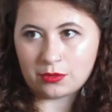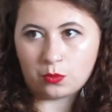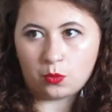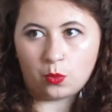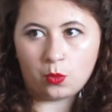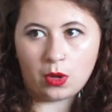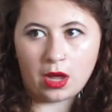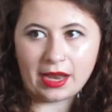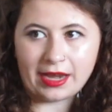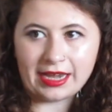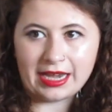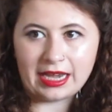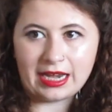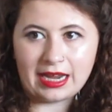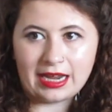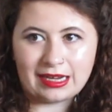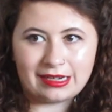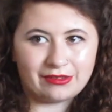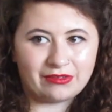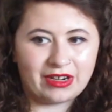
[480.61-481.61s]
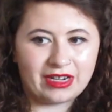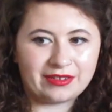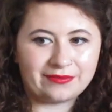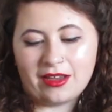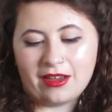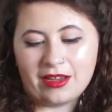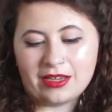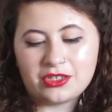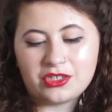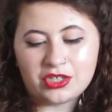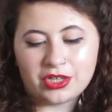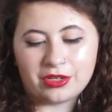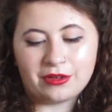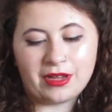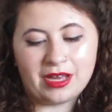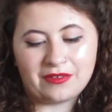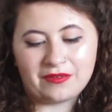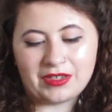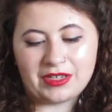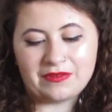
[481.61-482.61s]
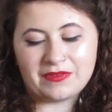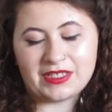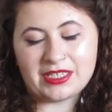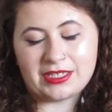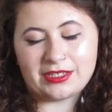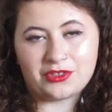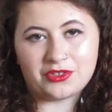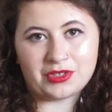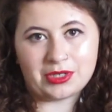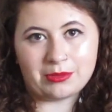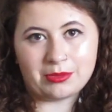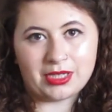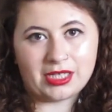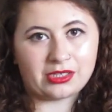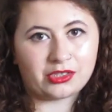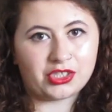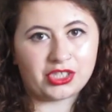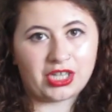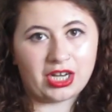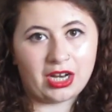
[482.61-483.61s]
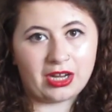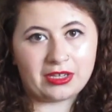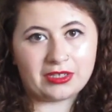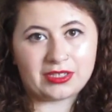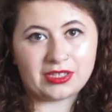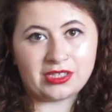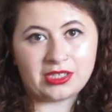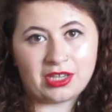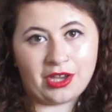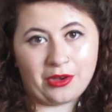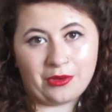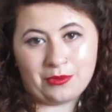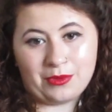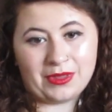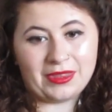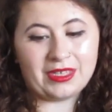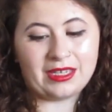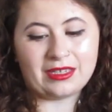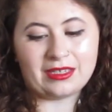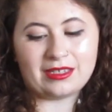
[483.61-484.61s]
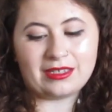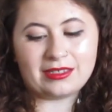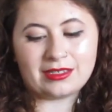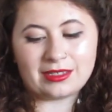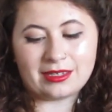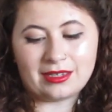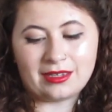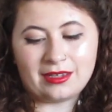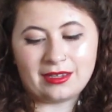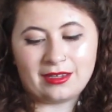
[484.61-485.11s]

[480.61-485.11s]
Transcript: one era. I don't have any vintage reproduction clothes that go with these.